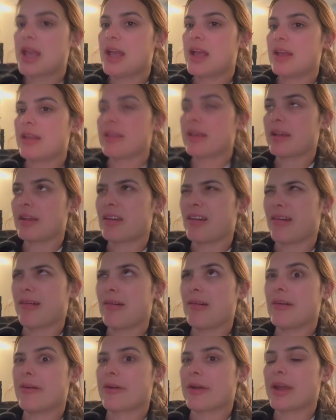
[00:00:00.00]
Like,
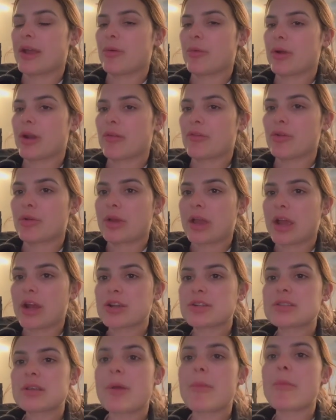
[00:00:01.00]
okay, whatever, who
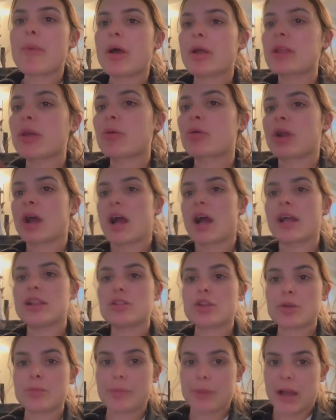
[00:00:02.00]
cares? But like when I
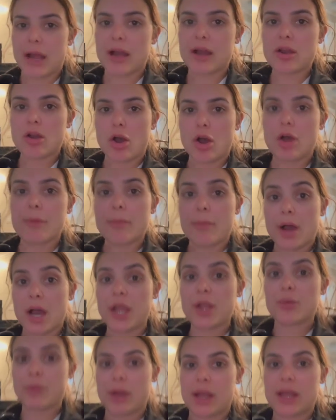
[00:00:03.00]
look back on
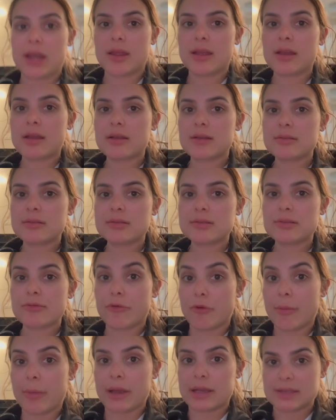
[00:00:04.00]
my ratings
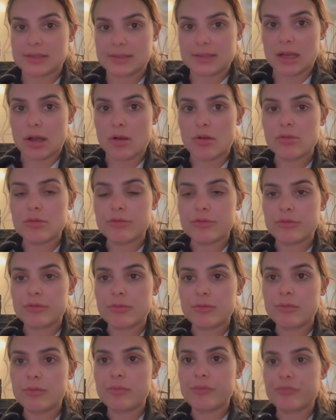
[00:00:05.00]
for myself,
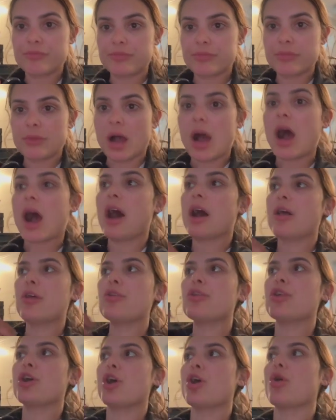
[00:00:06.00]

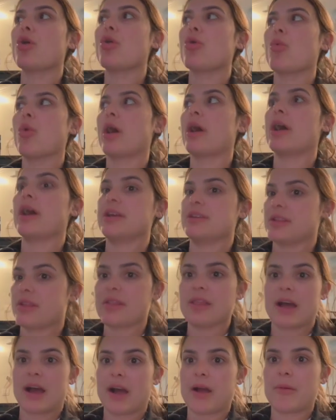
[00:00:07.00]
I'll know why I
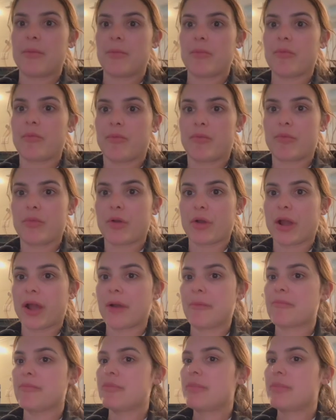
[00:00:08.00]
did that, okay?